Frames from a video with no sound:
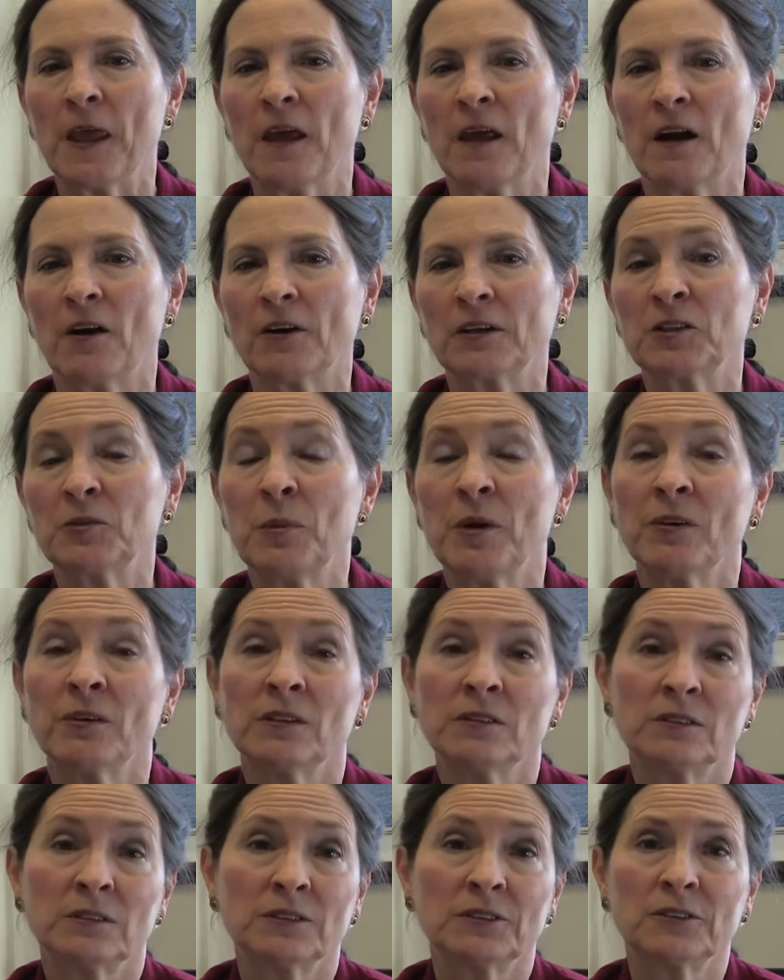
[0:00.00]
And our
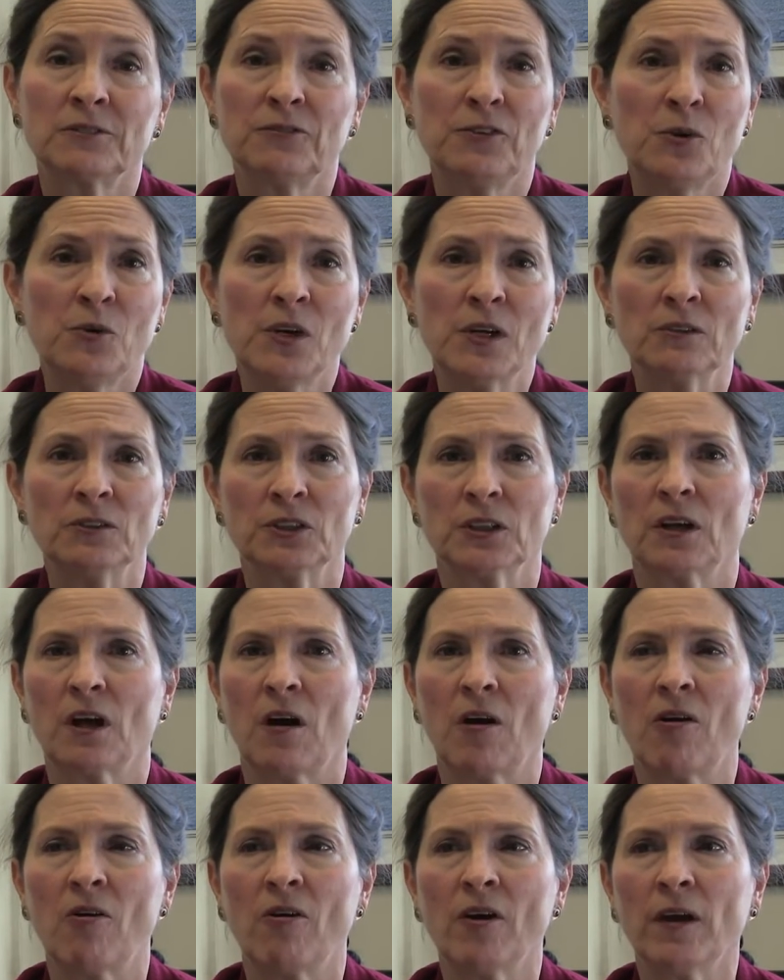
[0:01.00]
experience just a few years
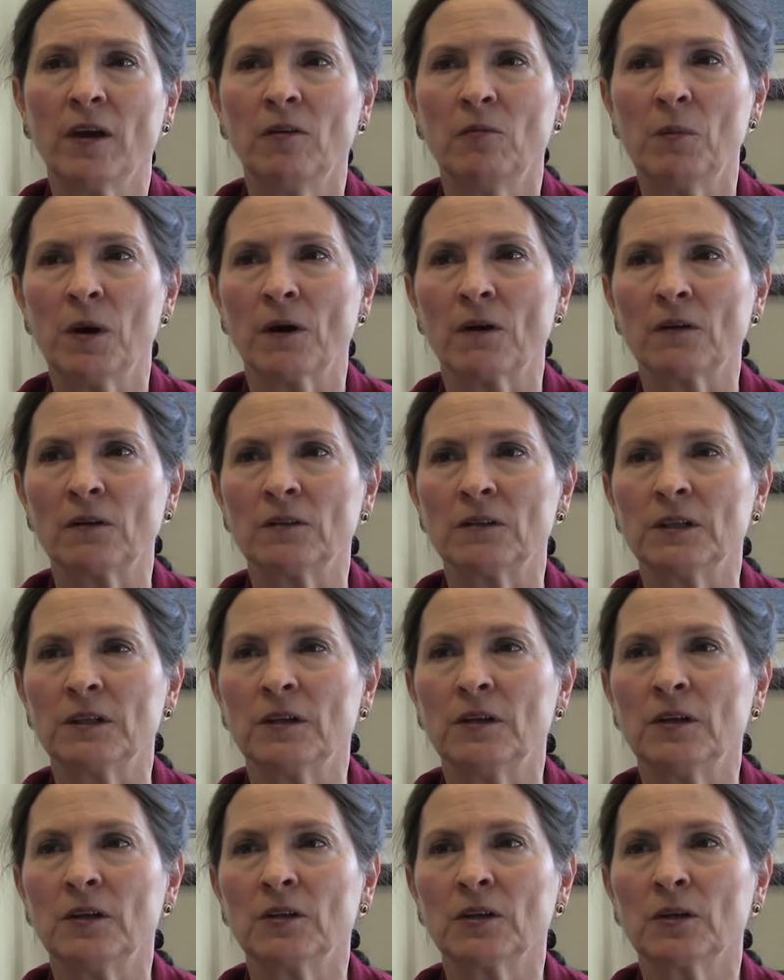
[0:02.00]
ago in
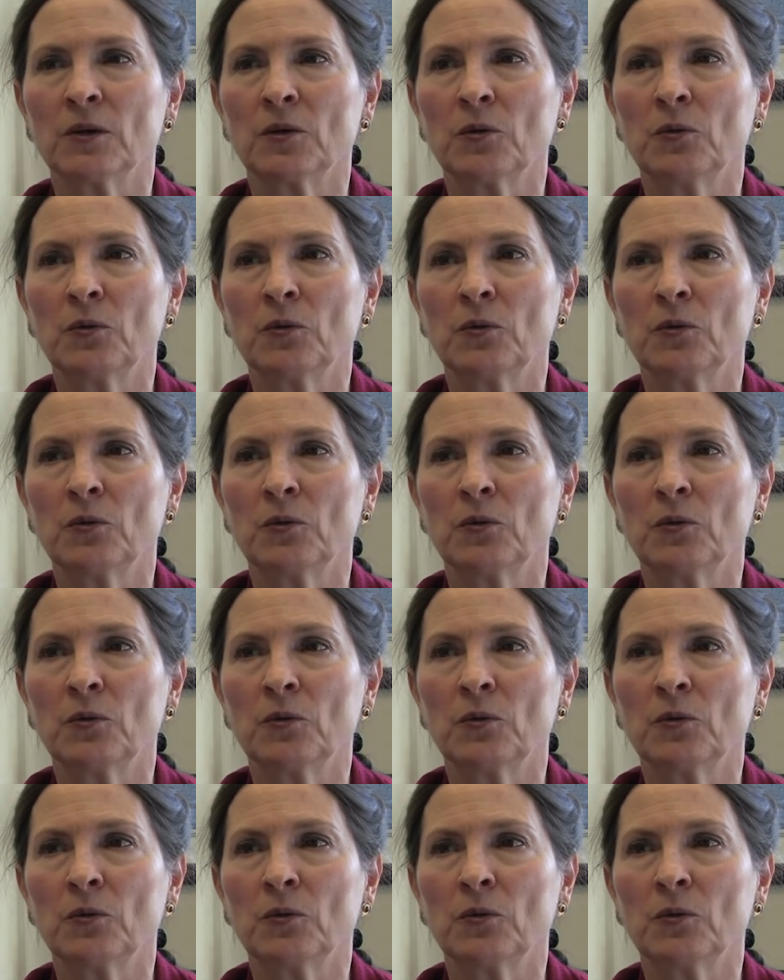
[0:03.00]
Maryland